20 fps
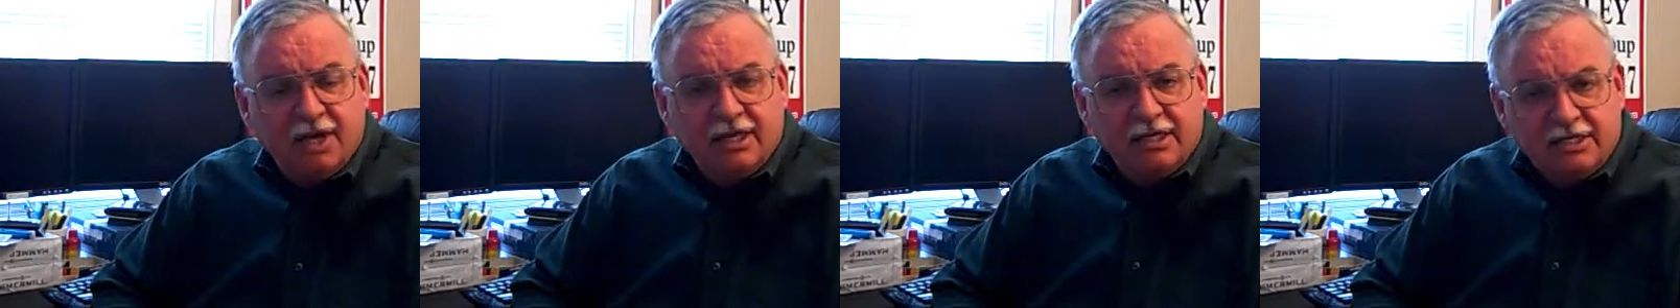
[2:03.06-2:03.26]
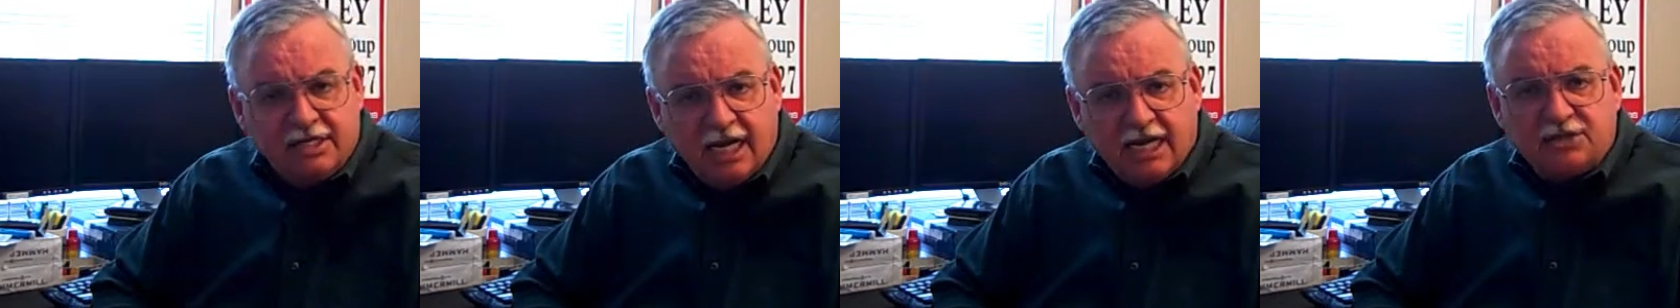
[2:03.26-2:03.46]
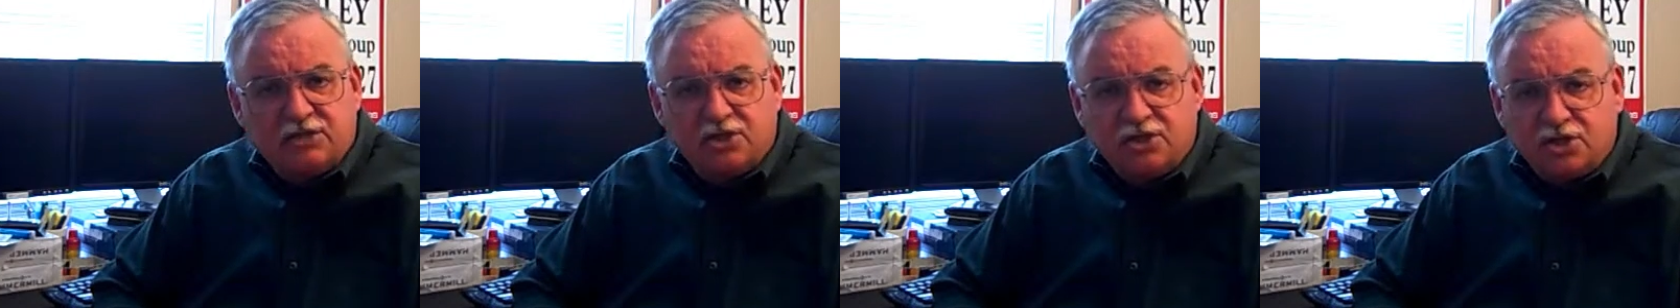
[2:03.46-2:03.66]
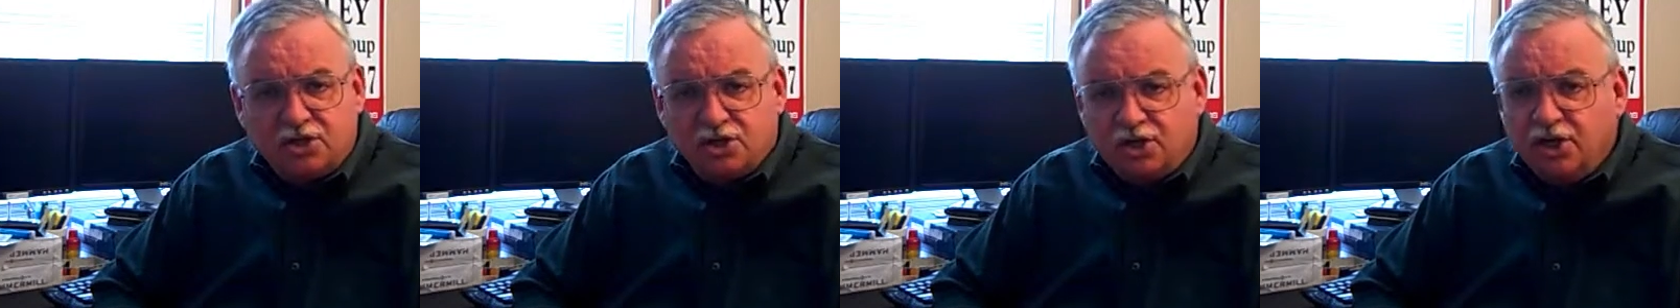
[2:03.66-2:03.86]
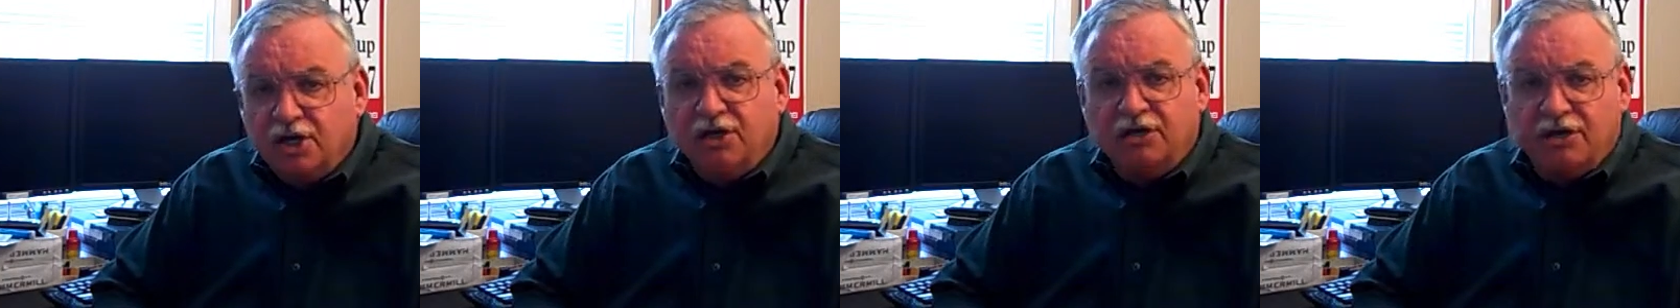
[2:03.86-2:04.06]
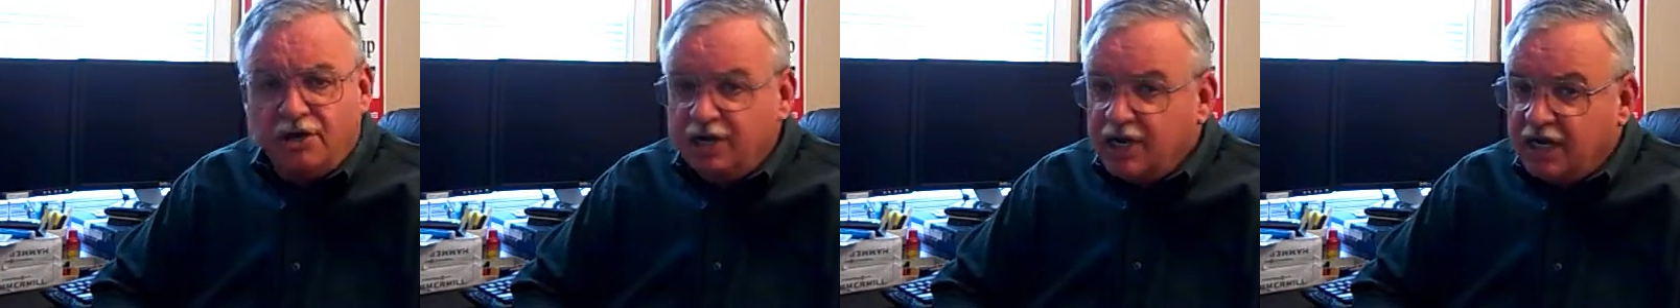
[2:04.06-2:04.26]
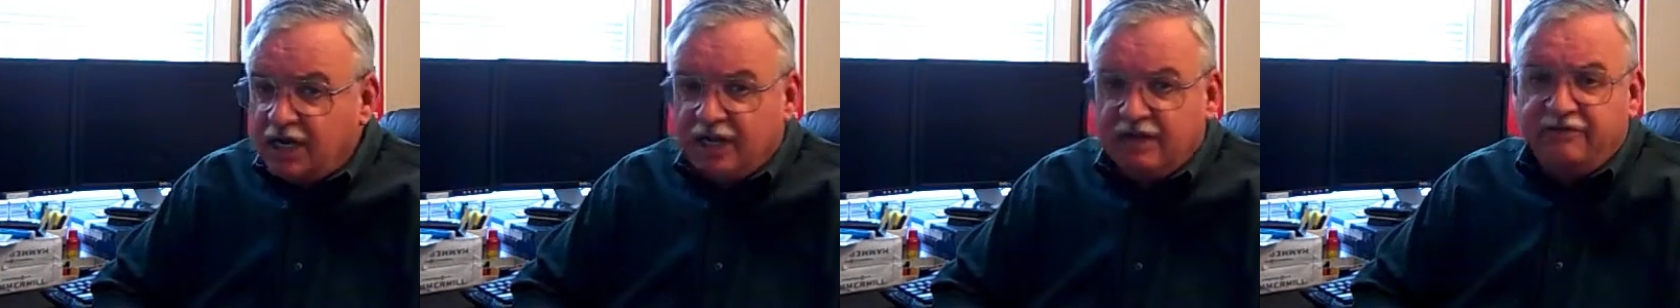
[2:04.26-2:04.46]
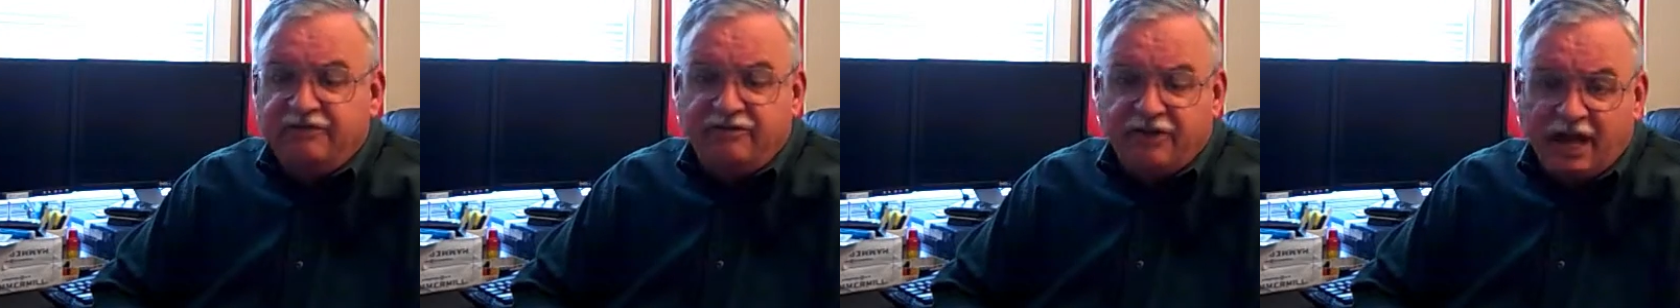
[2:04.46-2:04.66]
chances are good they're going to
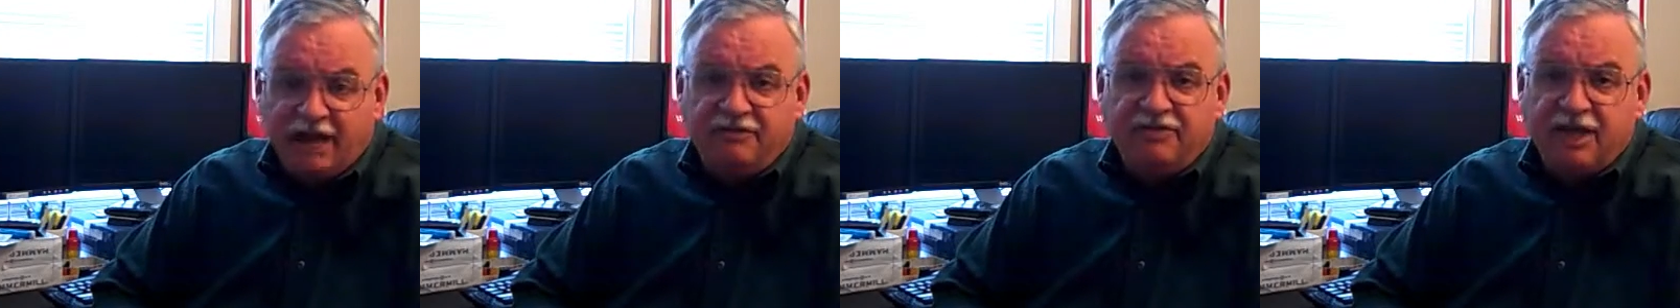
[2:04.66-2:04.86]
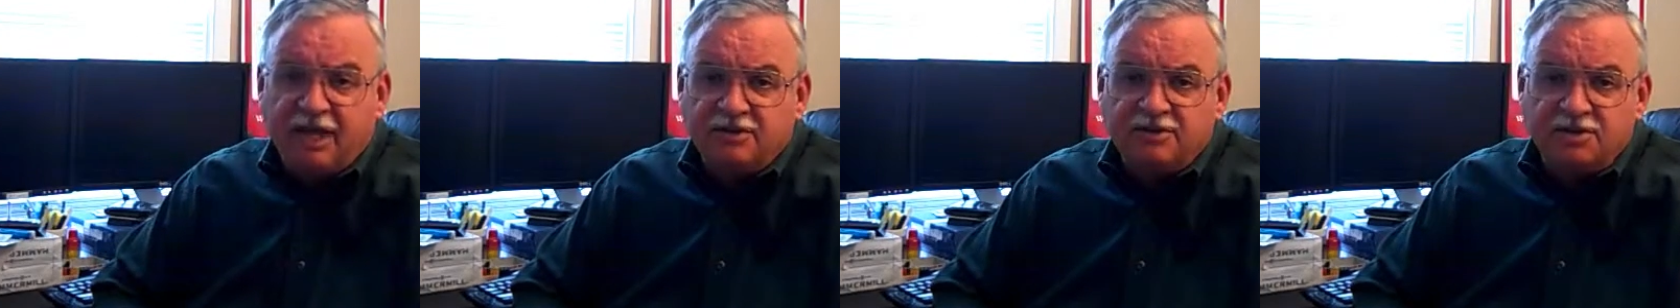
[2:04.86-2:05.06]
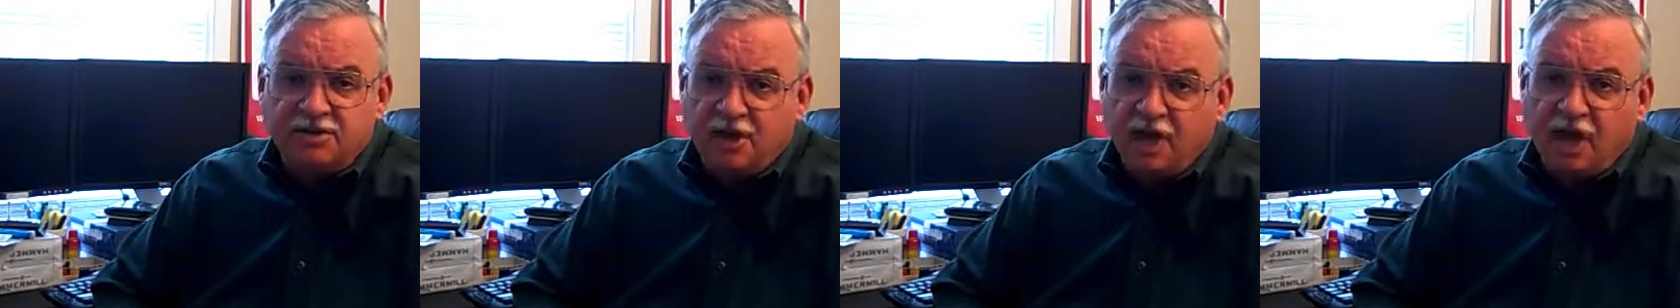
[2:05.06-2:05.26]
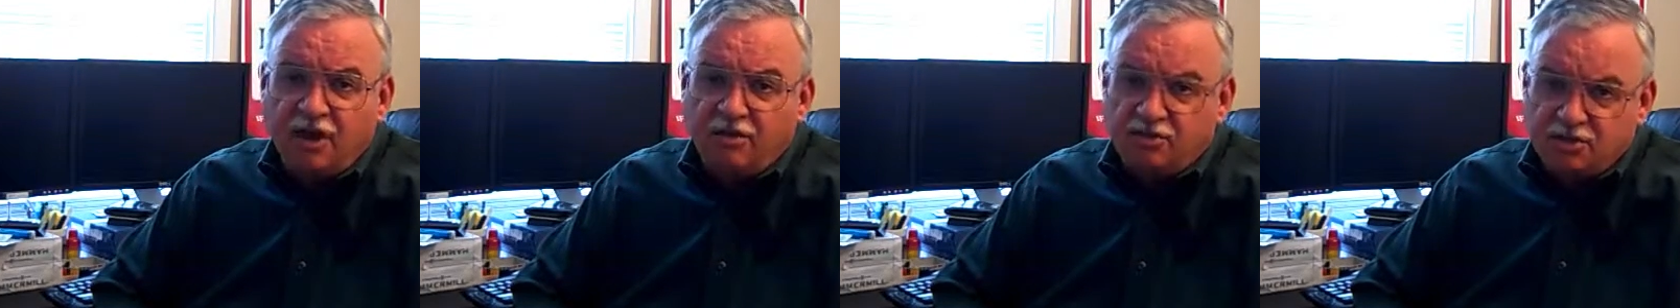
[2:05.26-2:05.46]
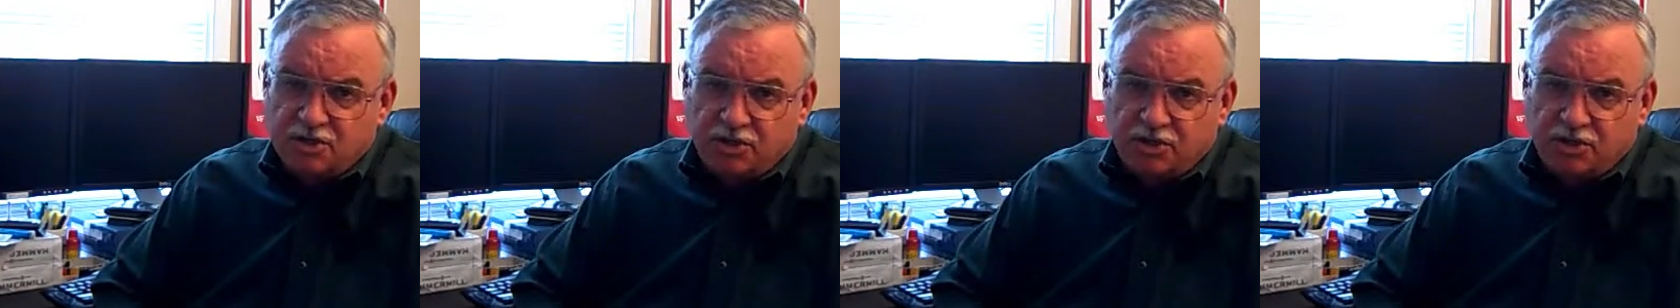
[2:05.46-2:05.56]
get $5,000